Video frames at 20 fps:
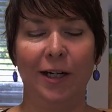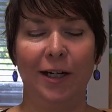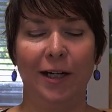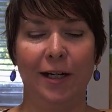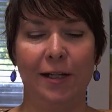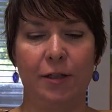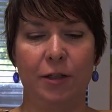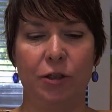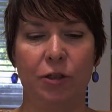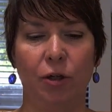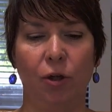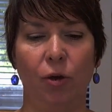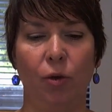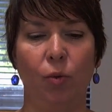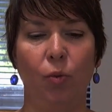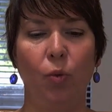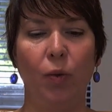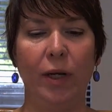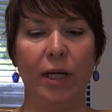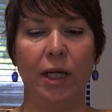And so
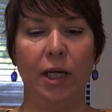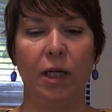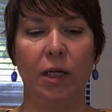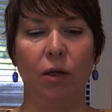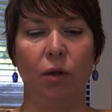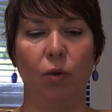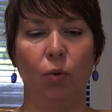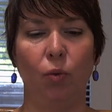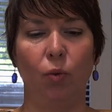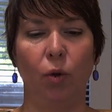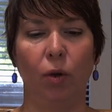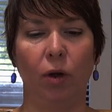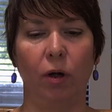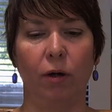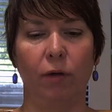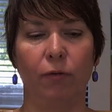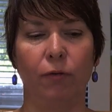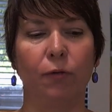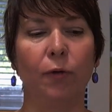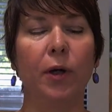we
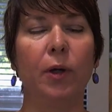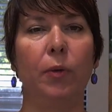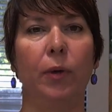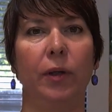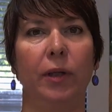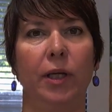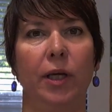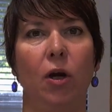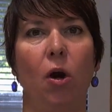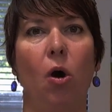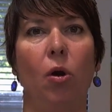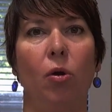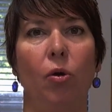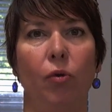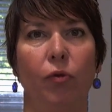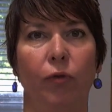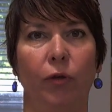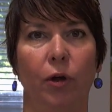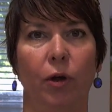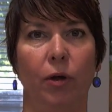were frequently all
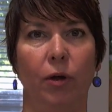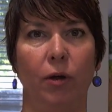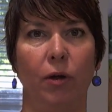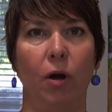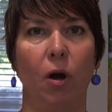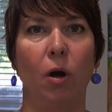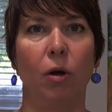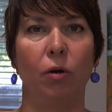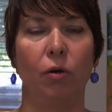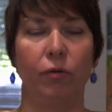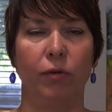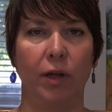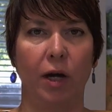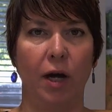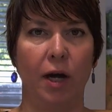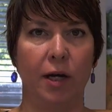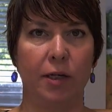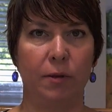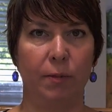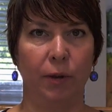over the
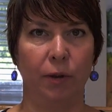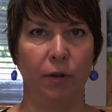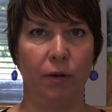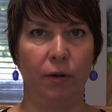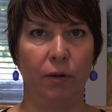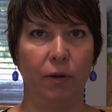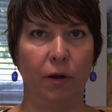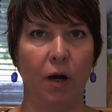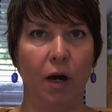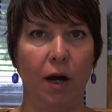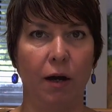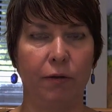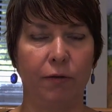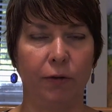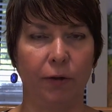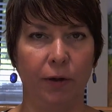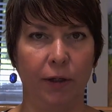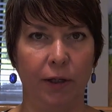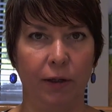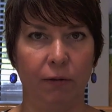hospital
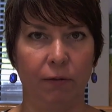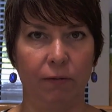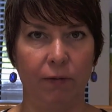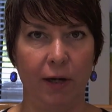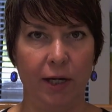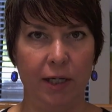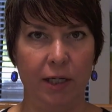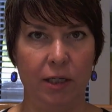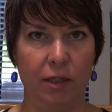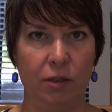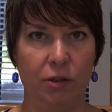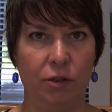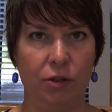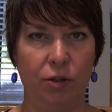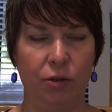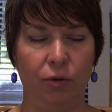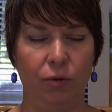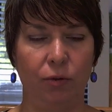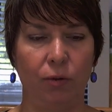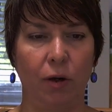offering Reiki
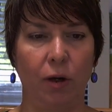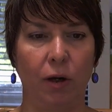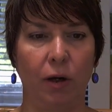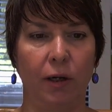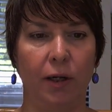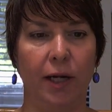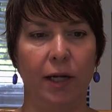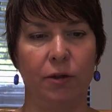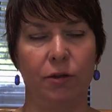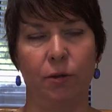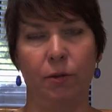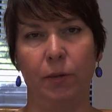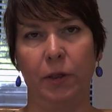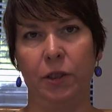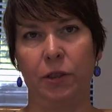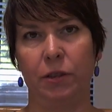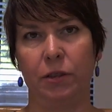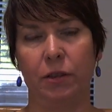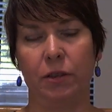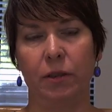to our cancer
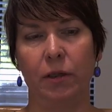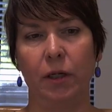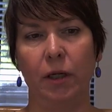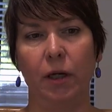patients.